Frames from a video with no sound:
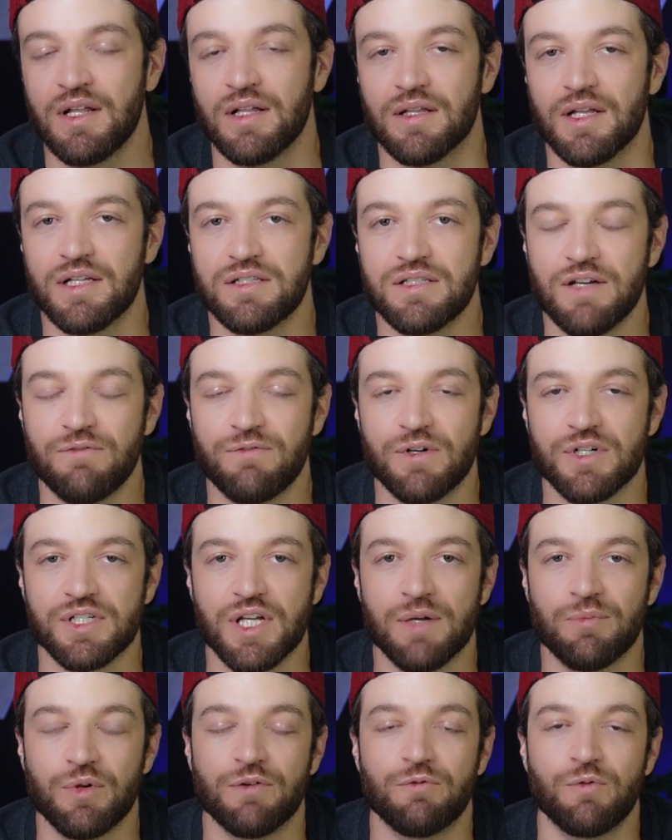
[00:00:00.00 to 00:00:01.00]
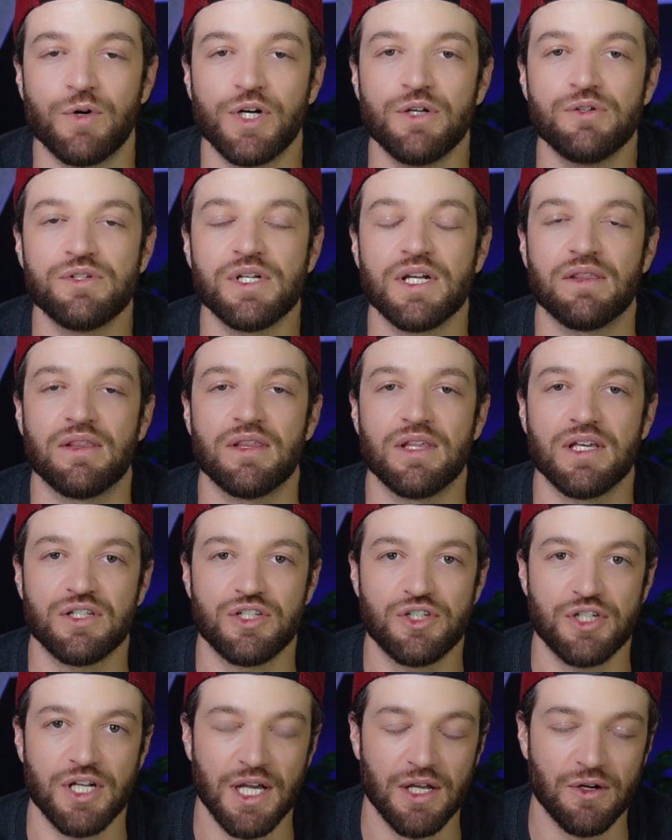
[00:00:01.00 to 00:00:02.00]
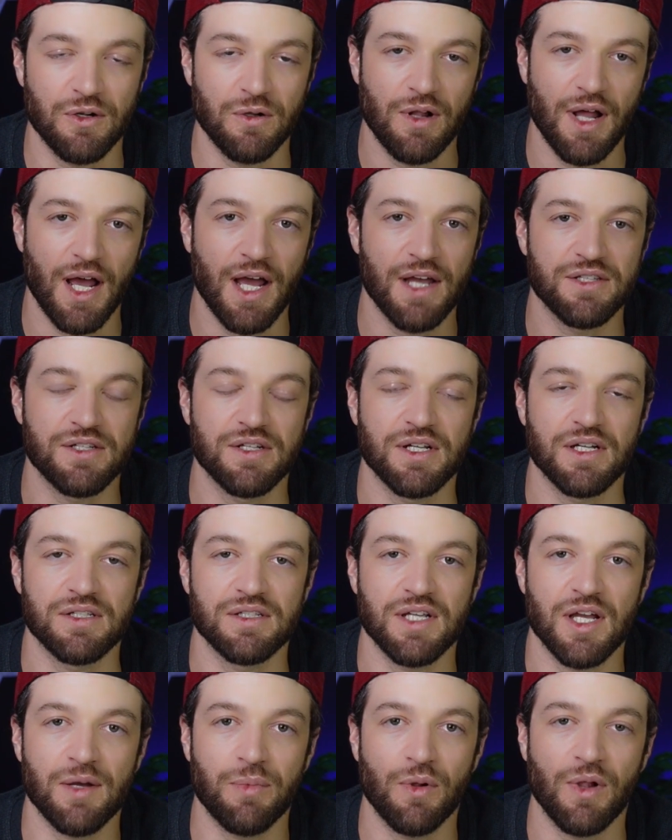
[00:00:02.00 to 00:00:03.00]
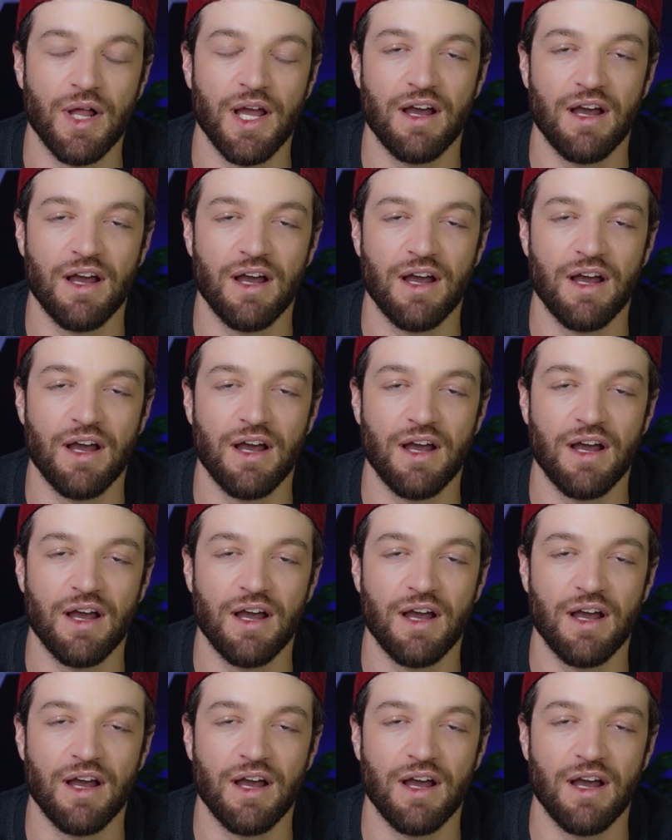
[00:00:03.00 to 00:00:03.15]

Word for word: Let's say, for example, if we're using this channel as an example,